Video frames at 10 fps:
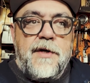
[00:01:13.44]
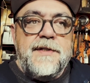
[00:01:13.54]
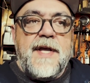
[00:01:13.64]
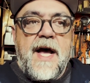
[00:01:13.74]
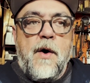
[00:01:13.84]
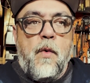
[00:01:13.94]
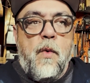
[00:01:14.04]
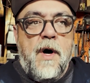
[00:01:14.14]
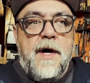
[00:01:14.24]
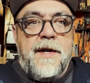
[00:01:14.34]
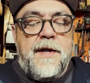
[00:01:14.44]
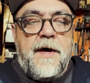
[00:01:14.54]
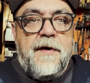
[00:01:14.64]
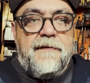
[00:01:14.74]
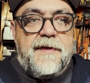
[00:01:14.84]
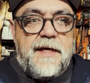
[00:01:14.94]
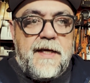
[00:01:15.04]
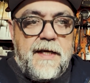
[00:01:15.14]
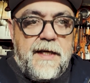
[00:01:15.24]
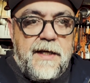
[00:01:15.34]
out one of
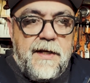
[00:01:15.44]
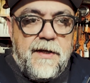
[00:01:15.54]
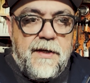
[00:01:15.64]
the